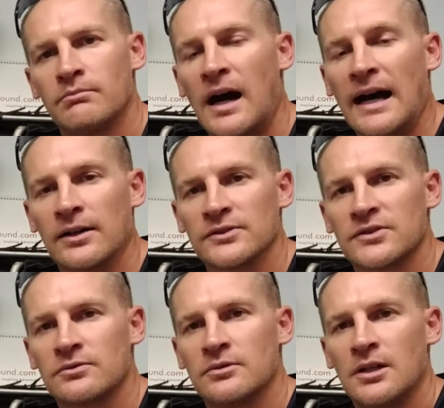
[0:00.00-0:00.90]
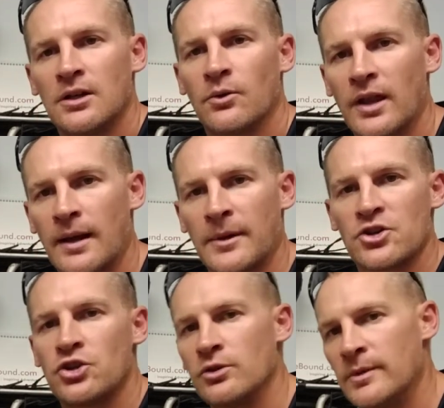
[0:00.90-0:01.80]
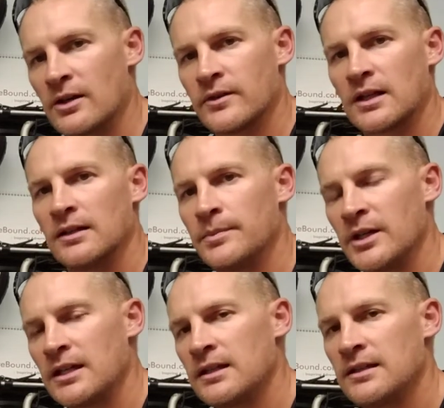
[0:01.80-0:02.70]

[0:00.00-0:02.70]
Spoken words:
miles without my shoe being able to clip in.